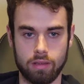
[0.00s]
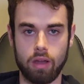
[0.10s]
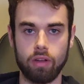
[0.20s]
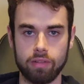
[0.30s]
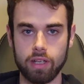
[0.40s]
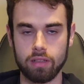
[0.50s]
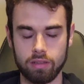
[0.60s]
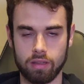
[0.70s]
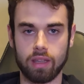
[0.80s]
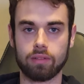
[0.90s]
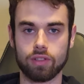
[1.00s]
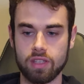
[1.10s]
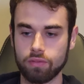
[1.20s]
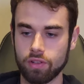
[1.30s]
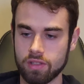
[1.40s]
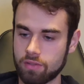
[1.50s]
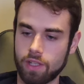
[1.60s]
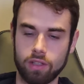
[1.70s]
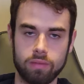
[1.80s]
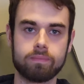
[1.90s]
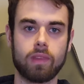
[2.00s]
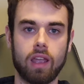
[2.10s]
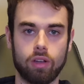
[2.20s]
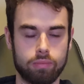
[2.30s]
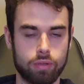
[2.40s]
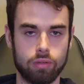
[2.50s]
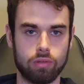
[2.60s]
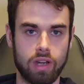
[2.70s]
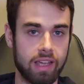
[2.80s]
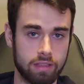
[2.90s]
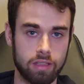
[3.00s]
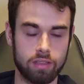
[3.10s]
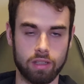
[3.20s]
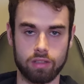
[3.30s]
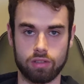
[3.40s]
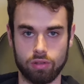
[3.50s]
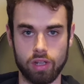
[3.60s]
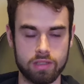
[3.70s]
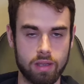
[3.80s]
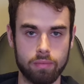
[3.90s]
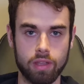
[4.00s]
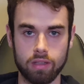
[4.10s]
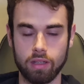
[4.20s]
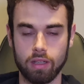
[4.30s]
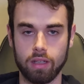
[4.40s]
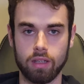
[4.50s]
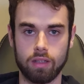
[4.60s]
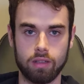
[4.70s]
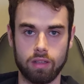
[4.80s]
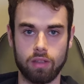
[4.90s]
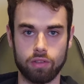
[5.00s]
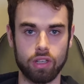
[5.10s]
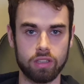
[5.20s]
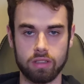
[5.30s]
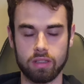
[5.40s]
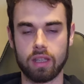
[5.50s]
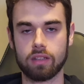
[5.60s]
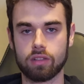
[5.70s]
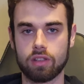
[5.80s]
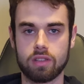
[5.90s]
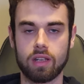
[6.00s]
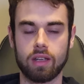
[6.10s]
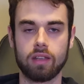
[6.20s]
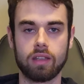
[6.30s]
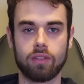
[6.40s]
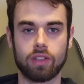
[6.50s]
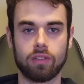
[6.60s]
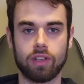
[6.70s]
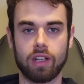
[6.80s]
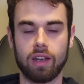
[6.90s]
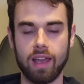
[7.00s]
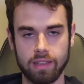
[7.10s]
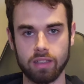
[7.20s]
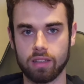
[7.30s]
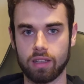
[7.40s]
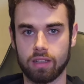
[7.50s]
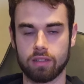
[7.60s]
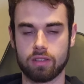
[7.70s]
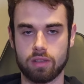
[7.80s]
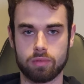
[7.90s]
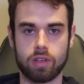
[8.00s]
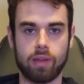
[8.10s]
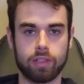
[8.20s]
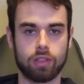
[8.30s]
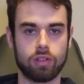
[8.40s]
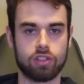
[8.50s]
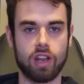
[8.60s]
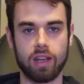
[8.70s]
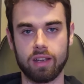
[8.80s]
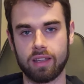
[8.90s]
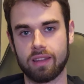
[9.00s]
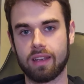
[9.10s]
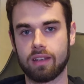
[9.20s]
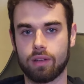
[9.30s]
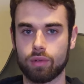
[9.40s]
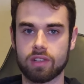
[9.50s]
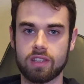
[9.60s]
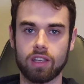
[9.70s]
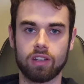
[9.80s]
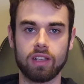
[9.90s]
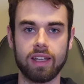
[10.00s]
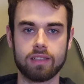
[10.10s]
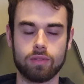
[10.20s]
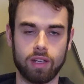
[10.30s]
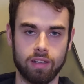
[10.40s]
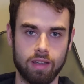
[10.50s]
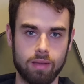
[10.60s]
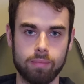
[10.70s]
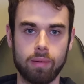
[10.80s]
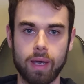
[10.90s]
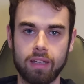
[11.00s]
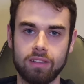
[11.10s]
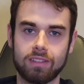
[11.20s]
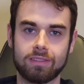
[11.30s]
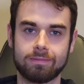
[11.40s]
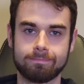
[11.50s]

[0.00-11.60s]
However, that was it for this video. I hope you liked it and you learned something. If you did, then consider giving the video a like and subscribing to the channel, and then I will see you on the next one. Bye bye.